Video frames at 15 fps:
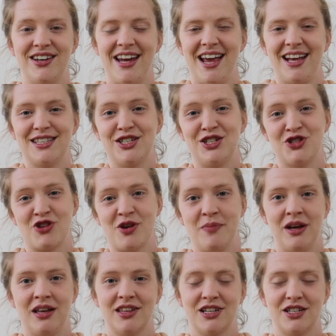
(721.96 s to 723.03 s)
neck to
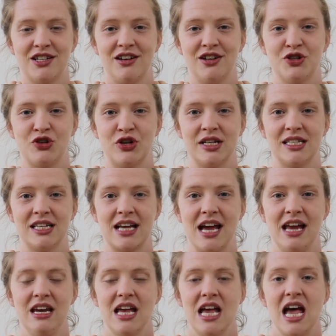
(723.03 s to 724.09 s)
strumming the guitar strings
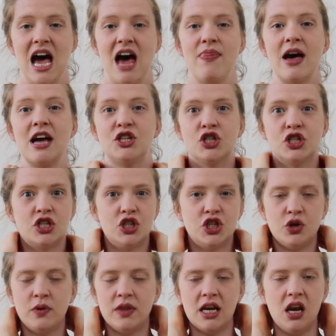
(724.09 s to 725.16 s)
again, and that's just to
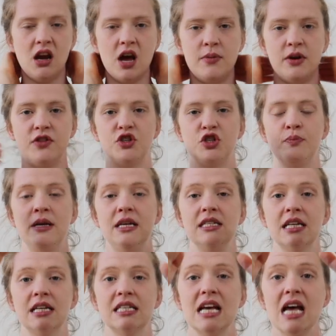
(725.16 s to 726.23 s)
do with the alignment of the
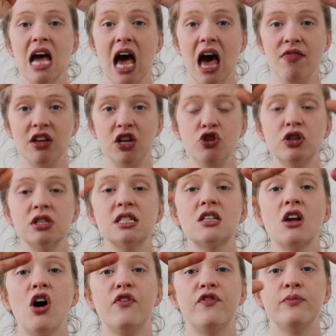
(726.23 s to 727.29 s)
trapezius. And then you can
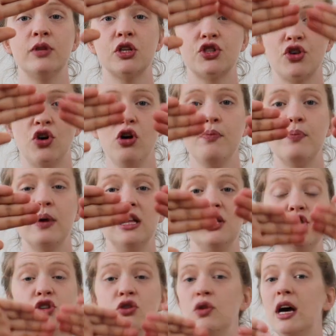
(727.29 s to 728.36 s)
start from the top
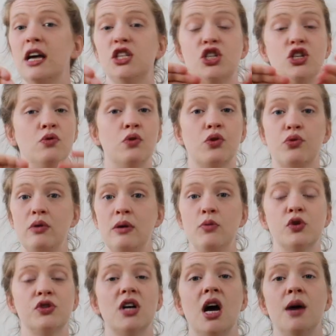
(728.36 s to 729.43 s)
and do that 2 or 3
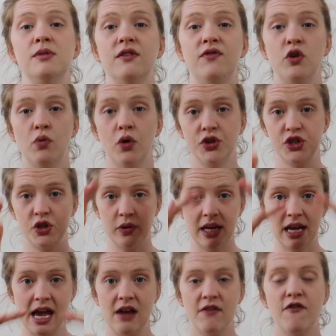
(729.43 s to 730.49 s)
more times if you want to,
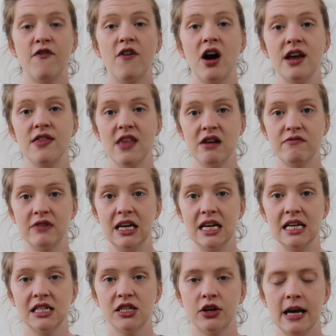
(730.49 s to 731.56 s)
okay, and find that
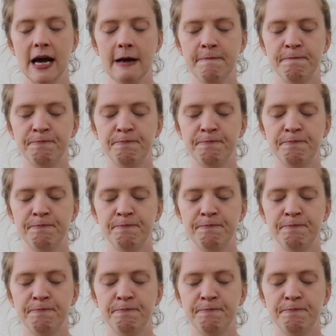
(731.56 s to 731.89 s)
release, okay?